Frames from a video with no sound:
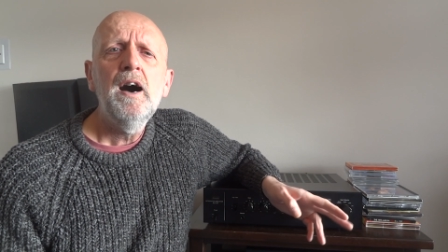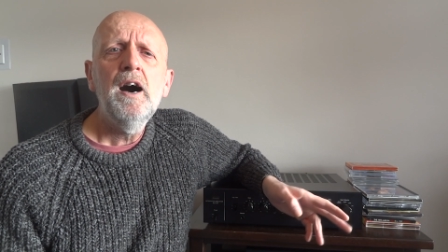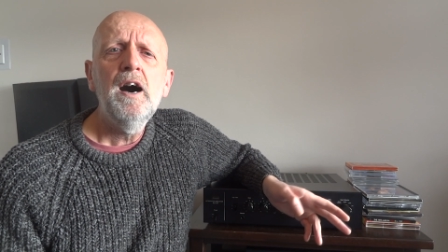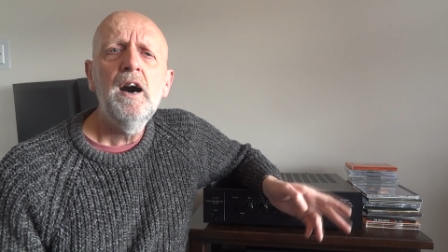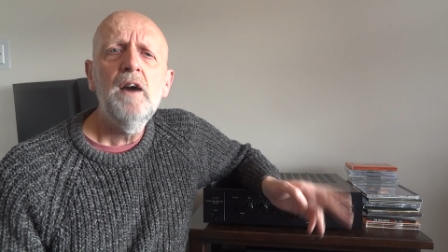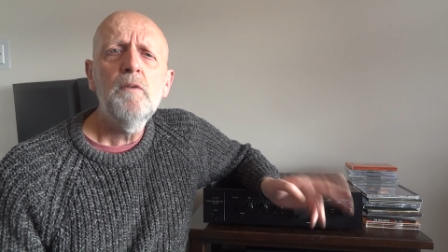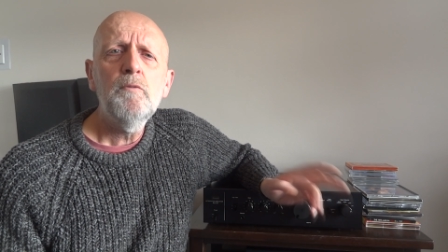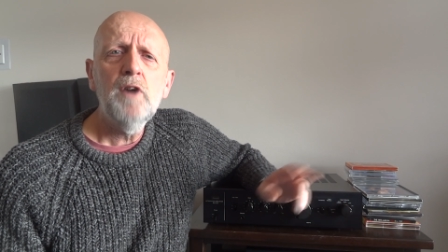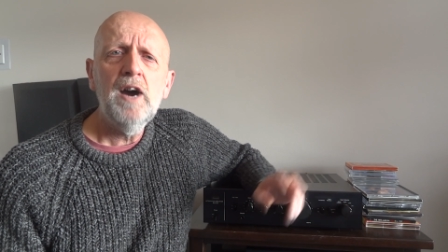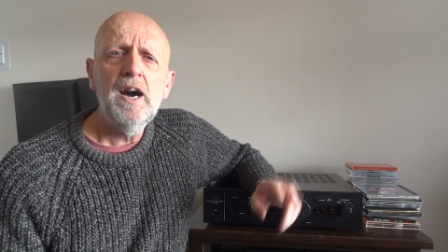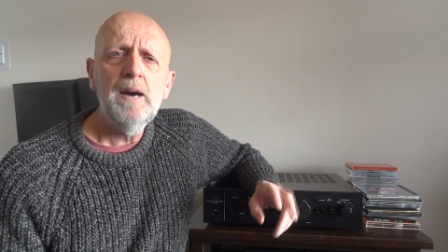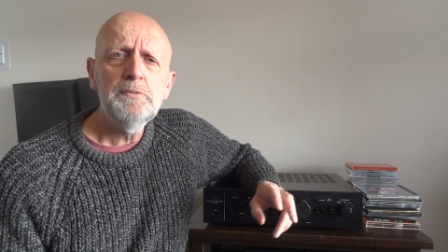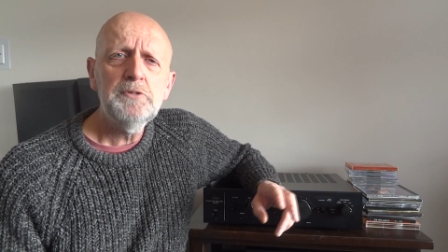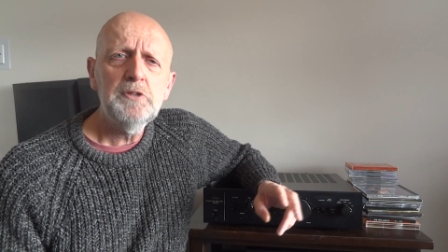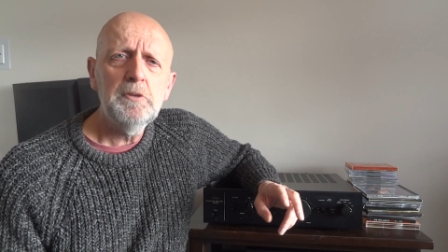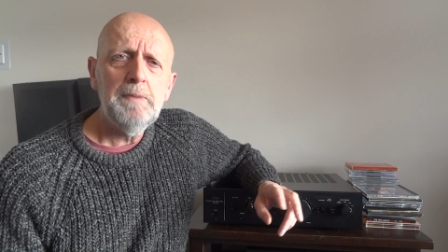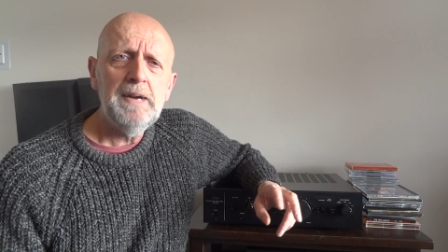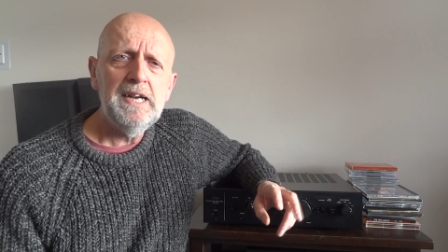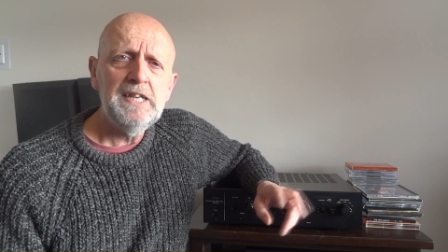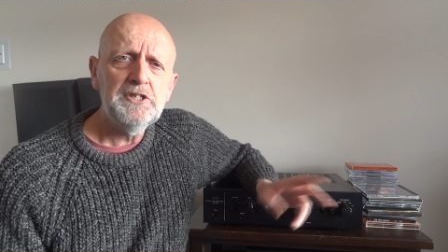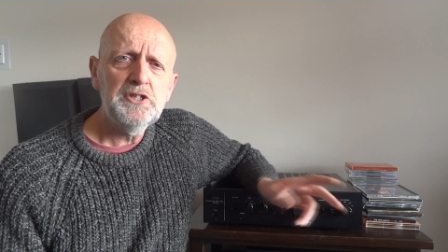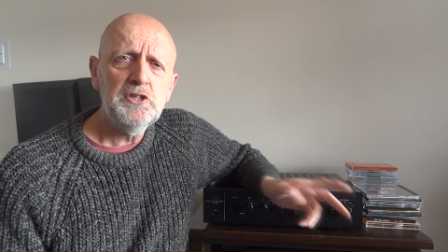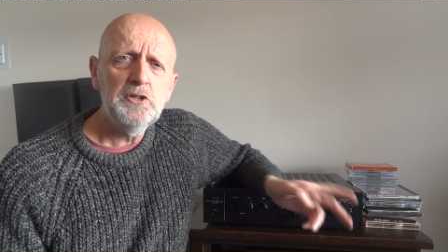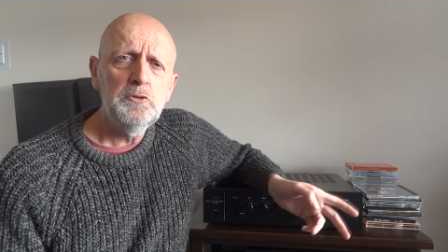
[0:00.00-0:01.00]
uh, right up to
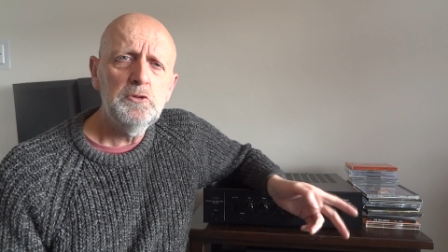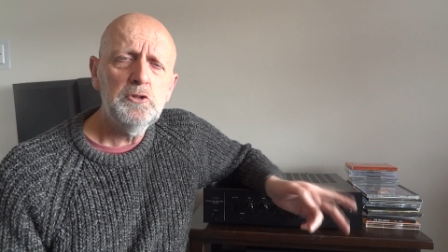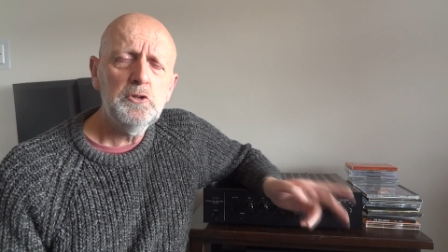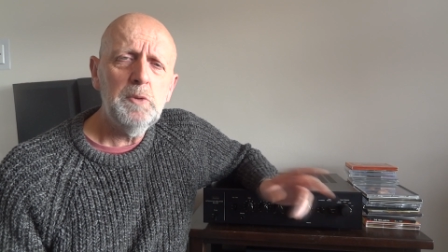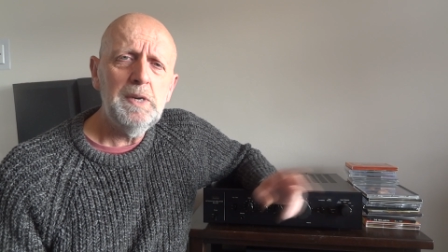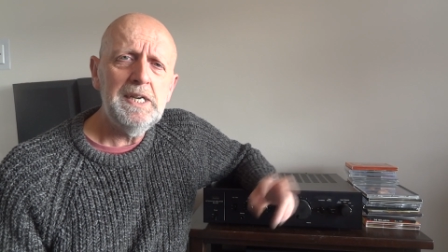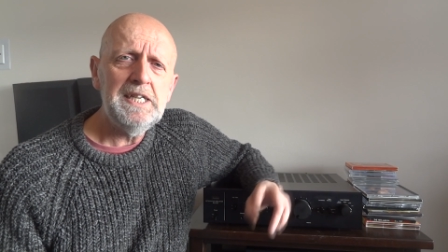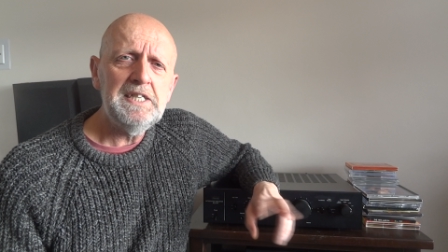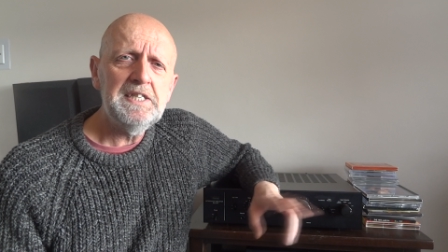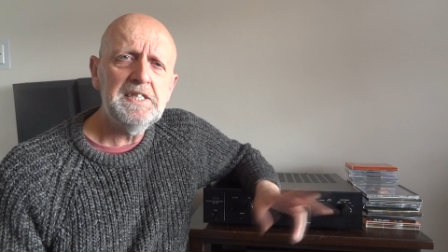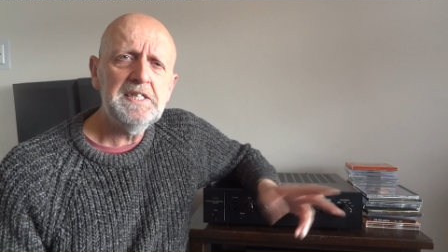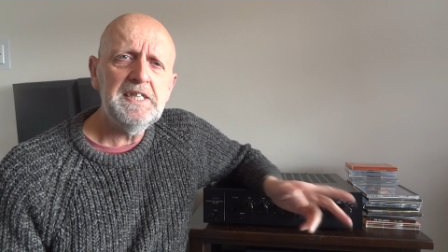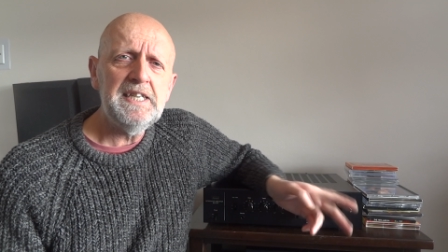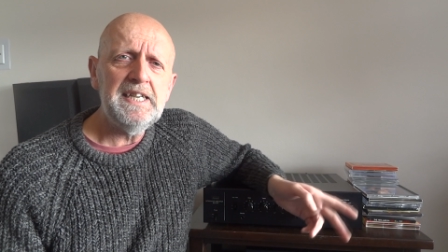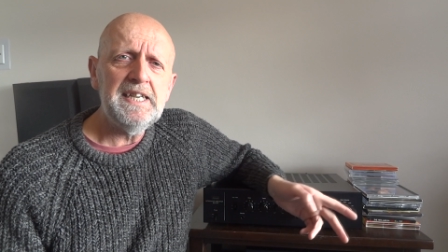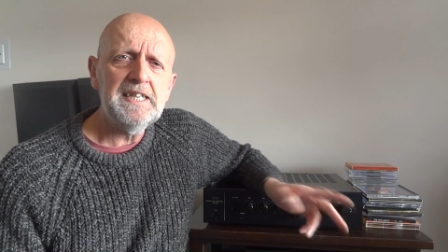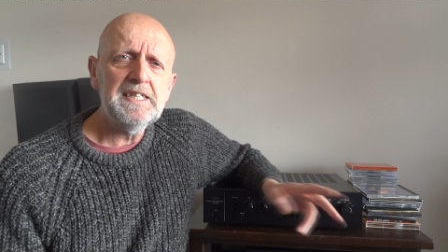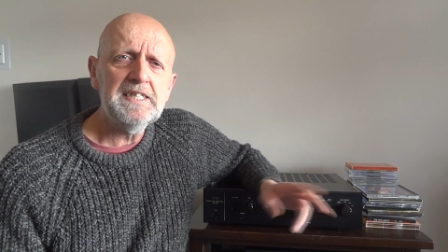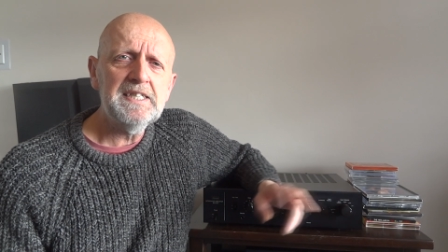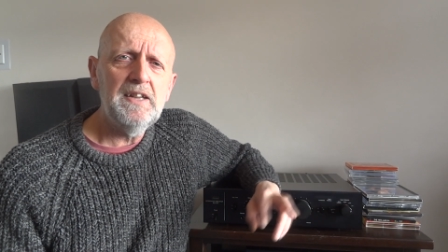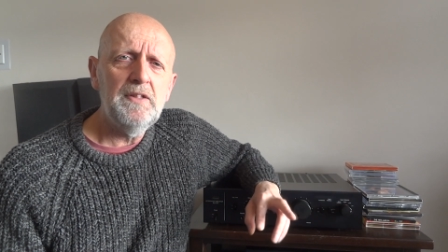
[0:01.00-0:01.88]
about 226.